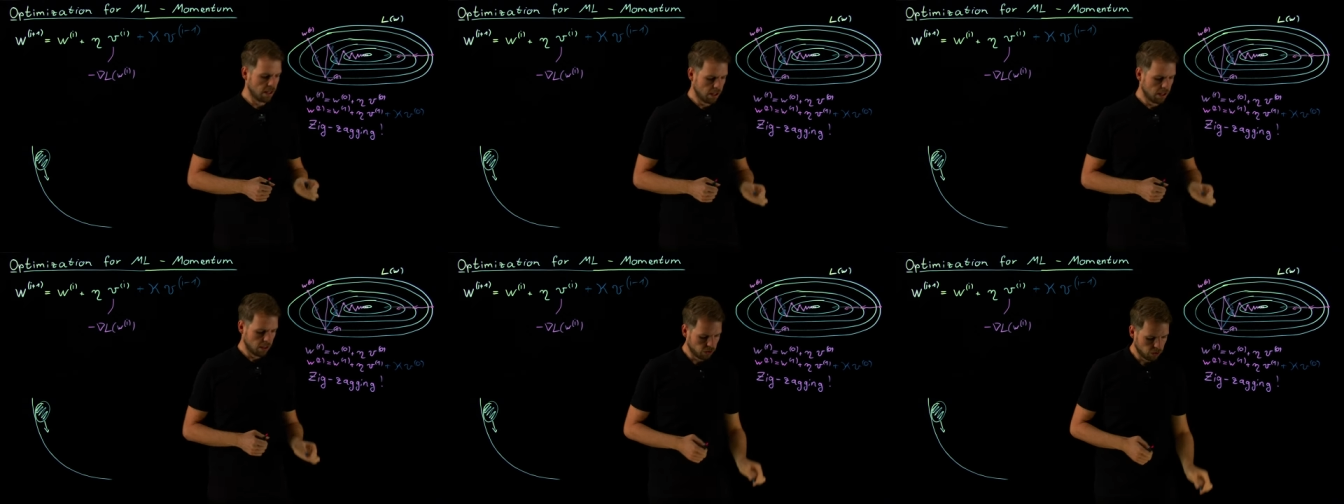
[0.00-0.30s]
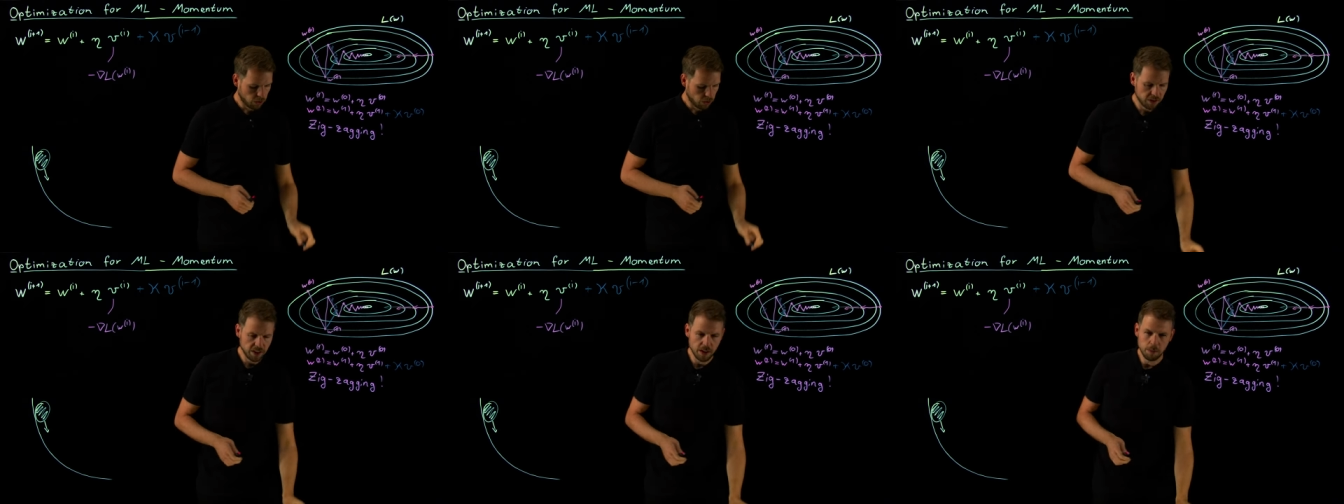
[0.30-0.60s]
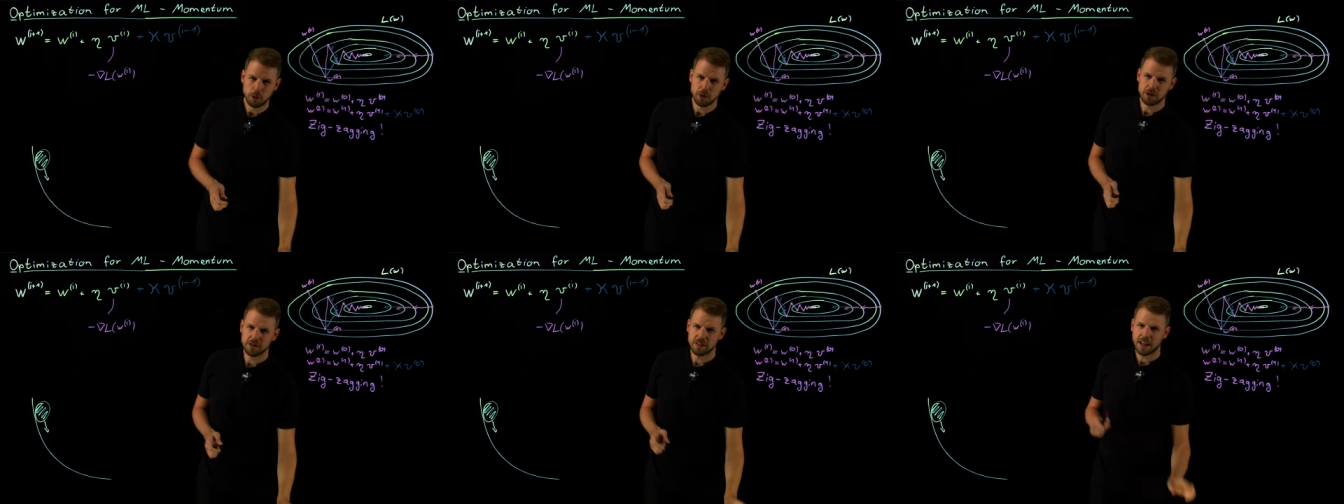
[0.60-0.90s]
So you see
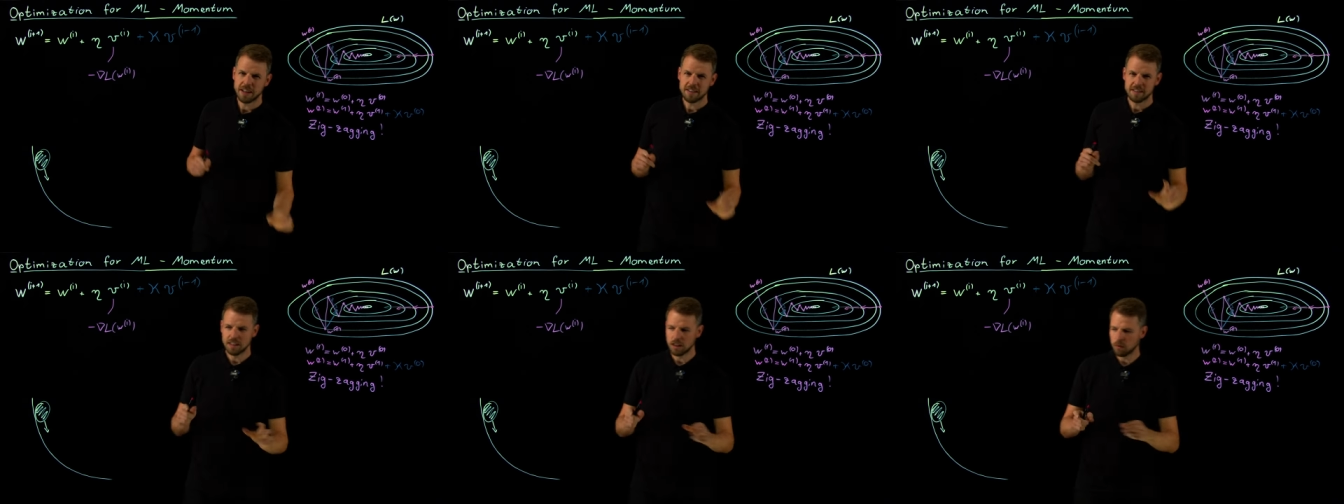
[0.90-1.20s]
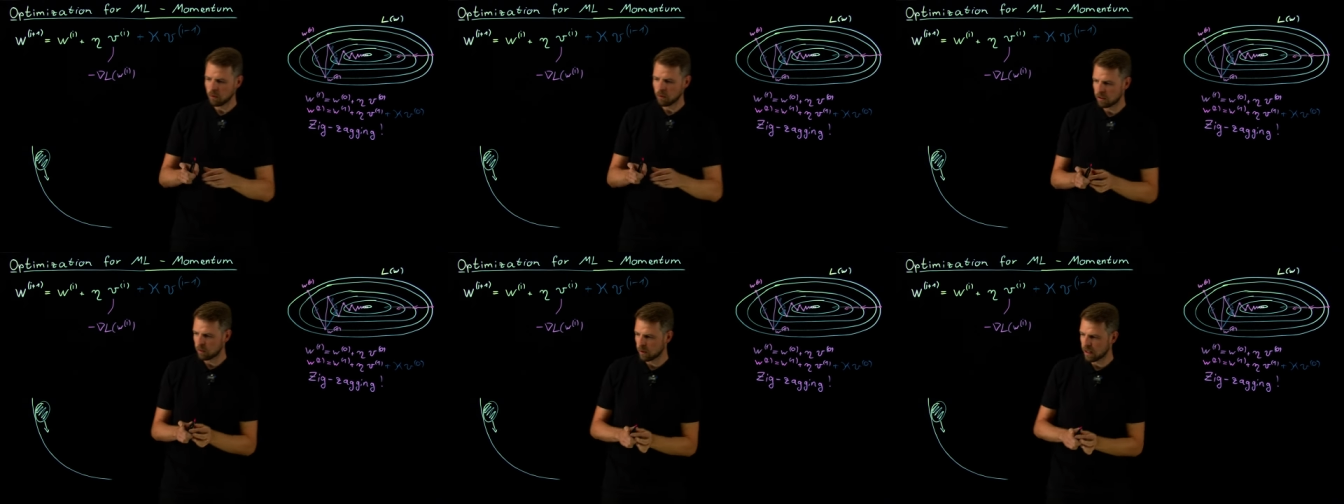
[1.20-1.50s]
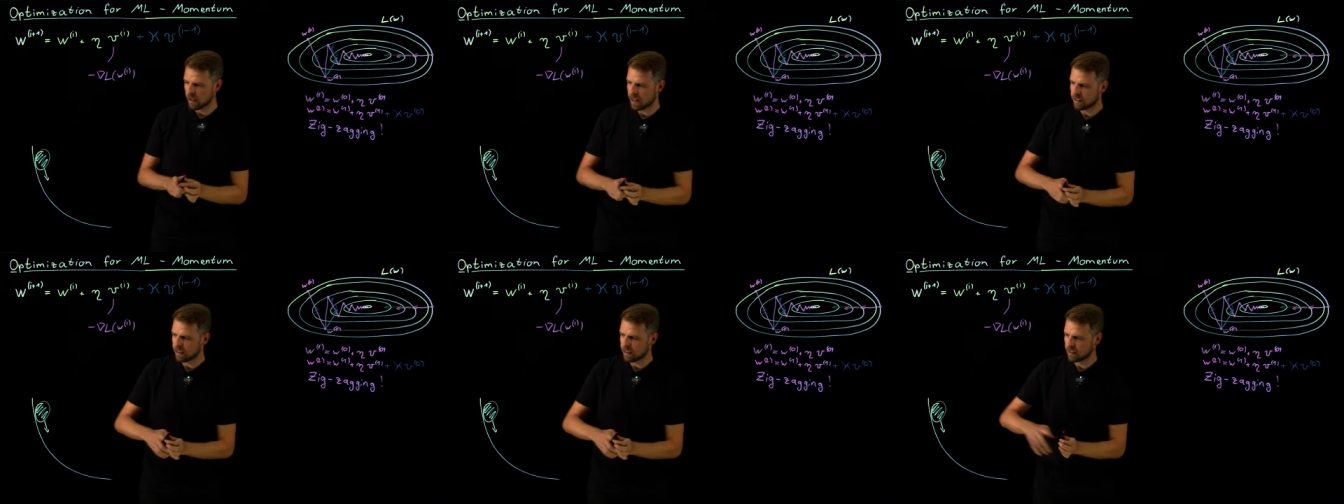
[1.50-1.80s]
precisely what we
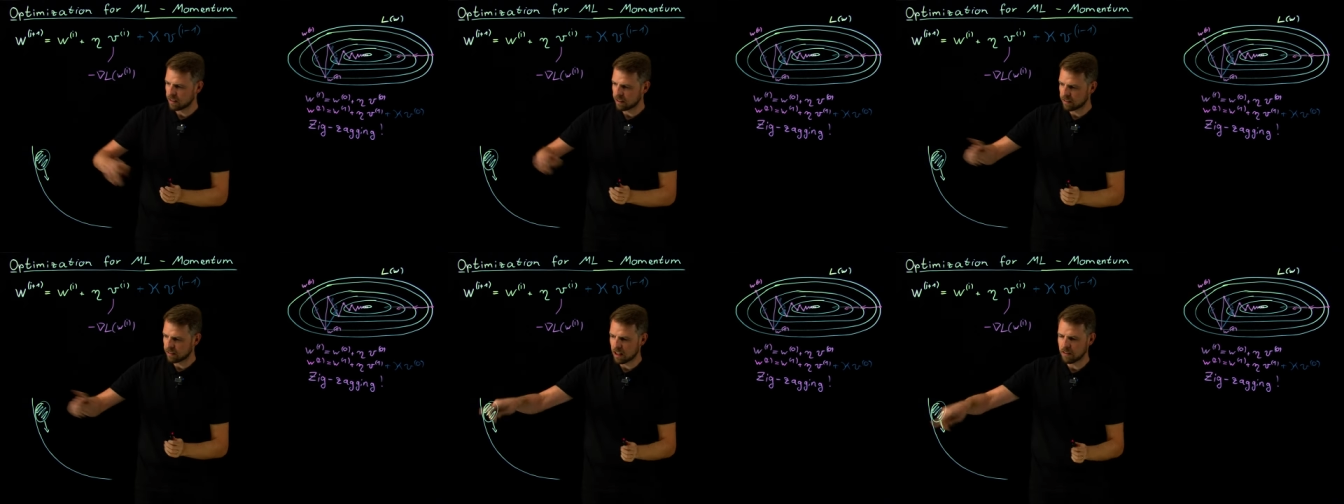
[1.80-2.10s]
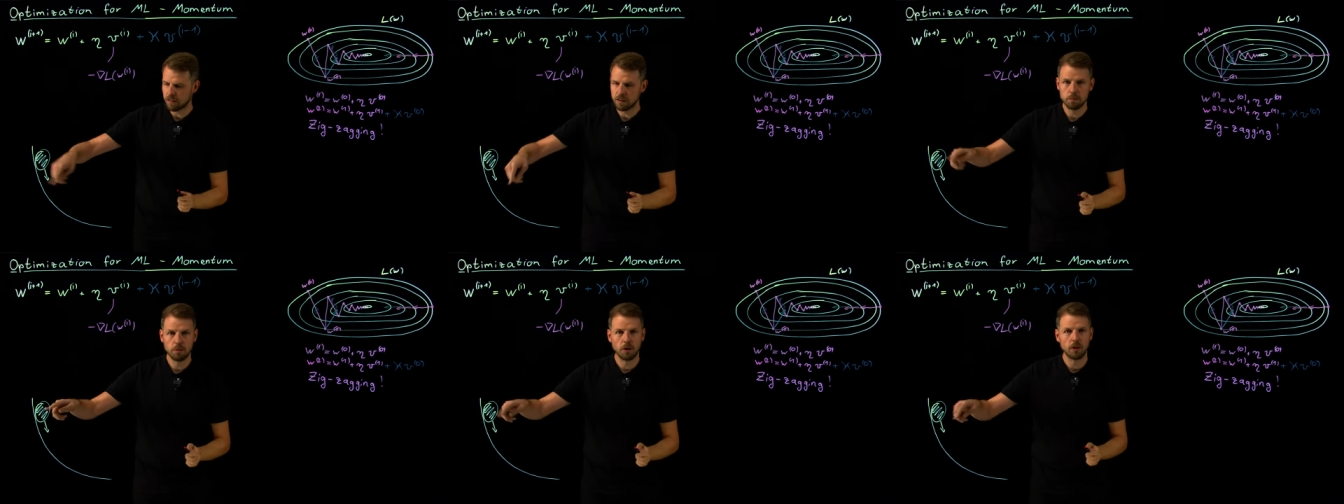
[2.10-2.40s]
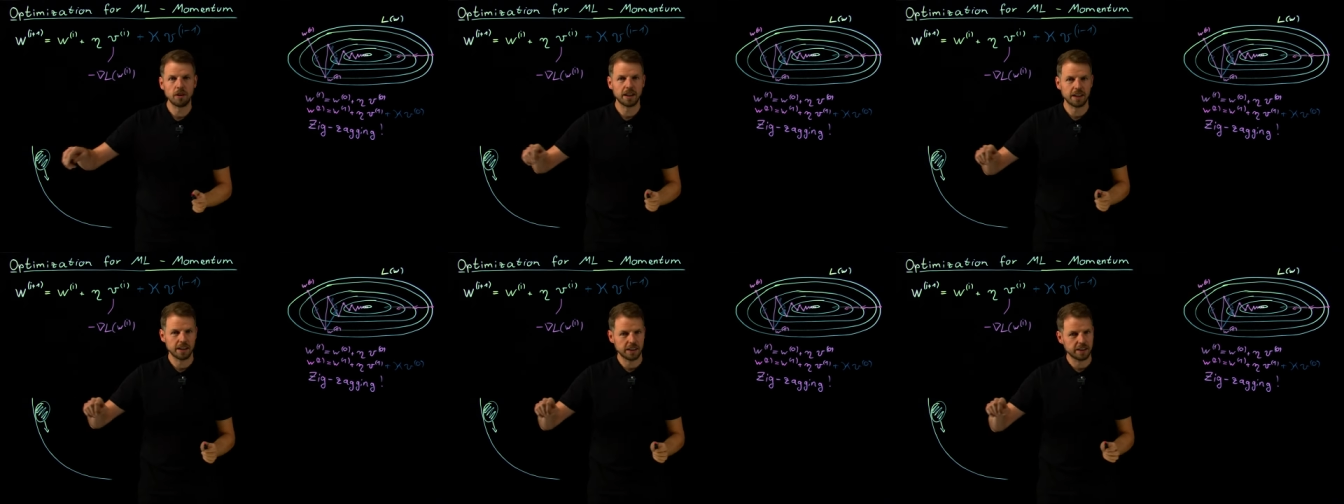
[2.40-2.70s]
had in this heavy ball
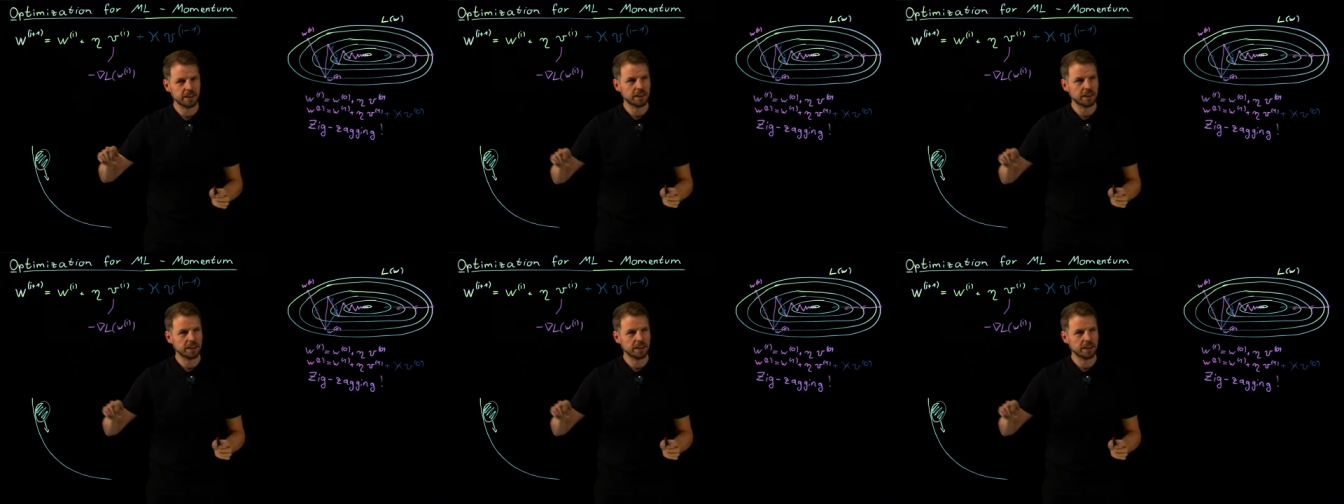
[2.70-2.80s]
idea